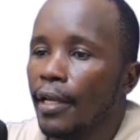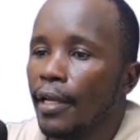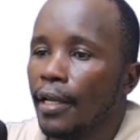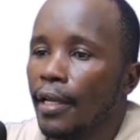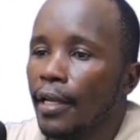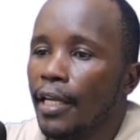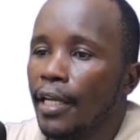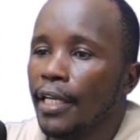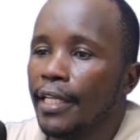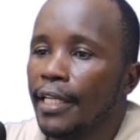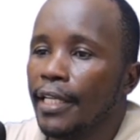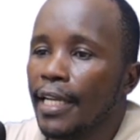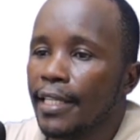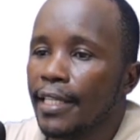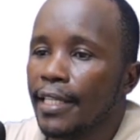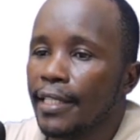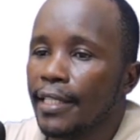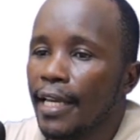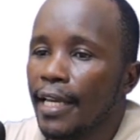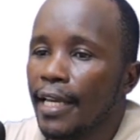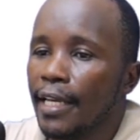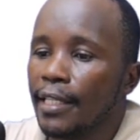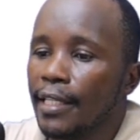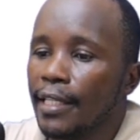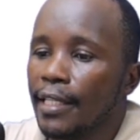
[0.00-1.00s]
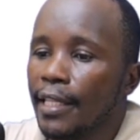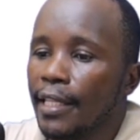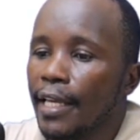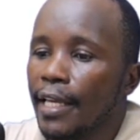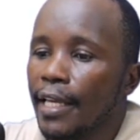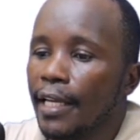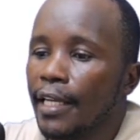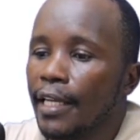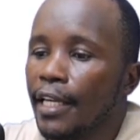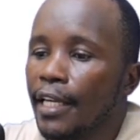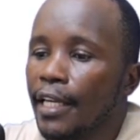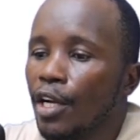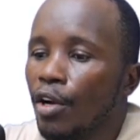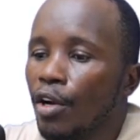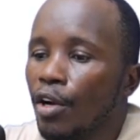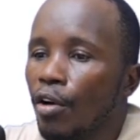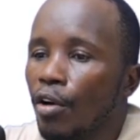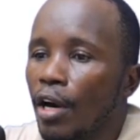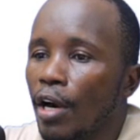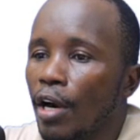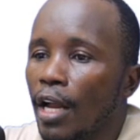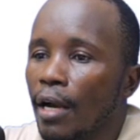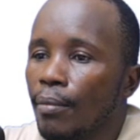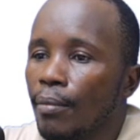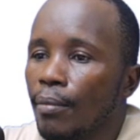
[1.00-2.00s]
intersect the key
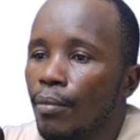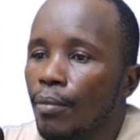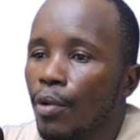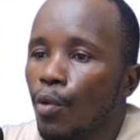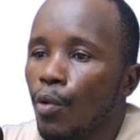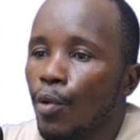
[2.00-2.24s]
column,